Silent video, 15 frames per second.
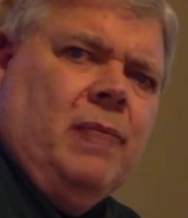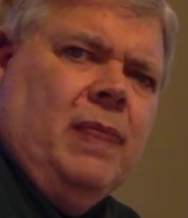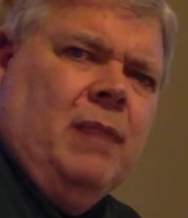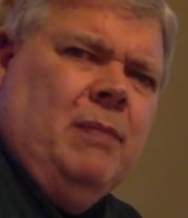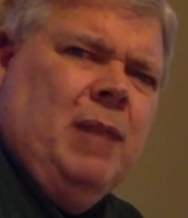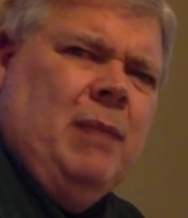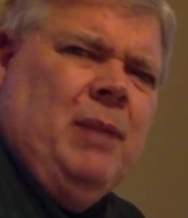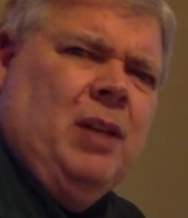
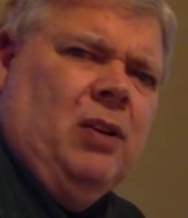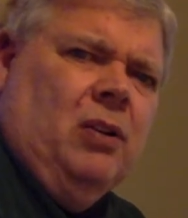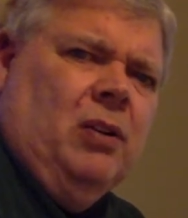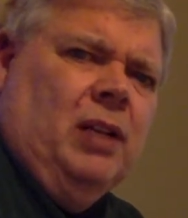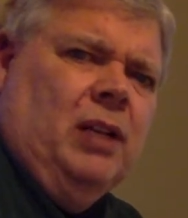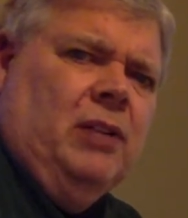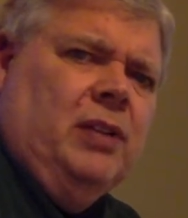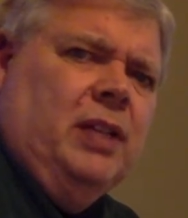maybe
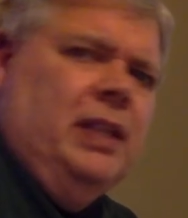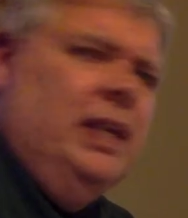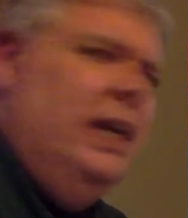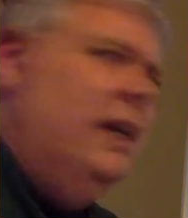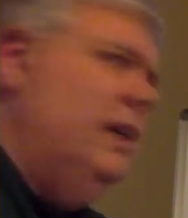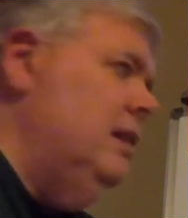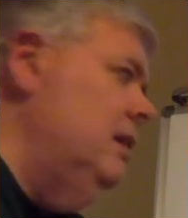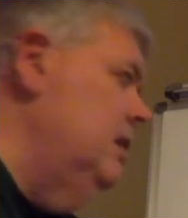earlier than
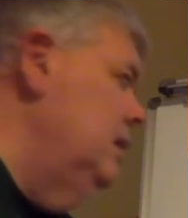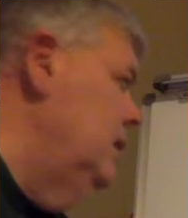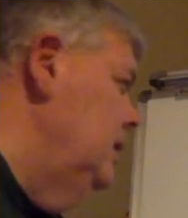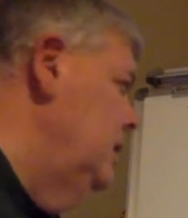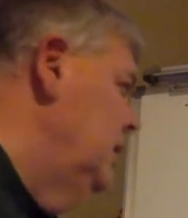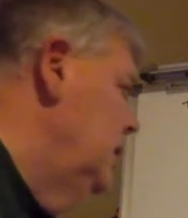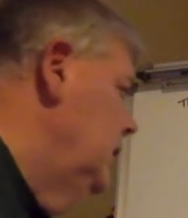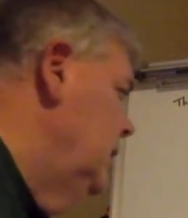that.
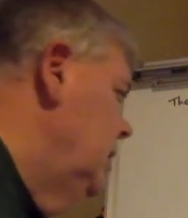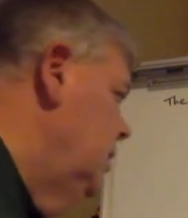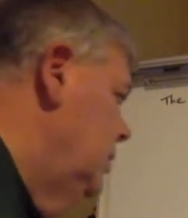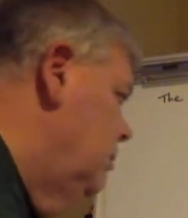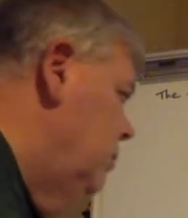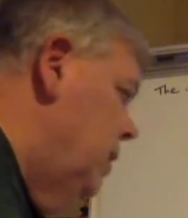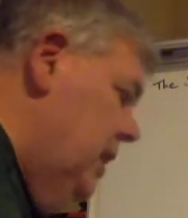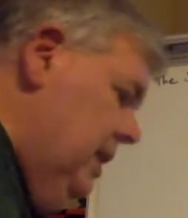
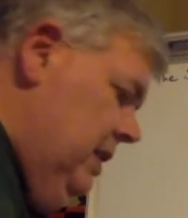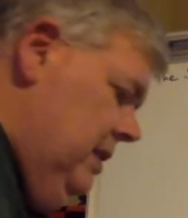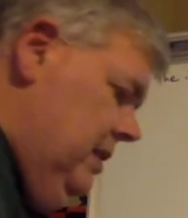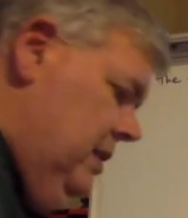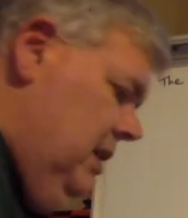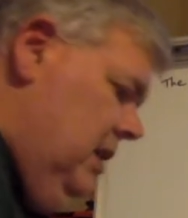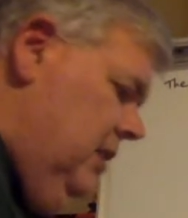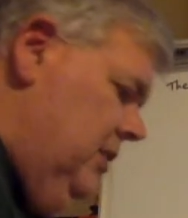But
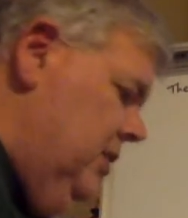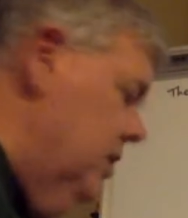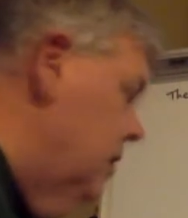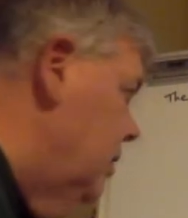also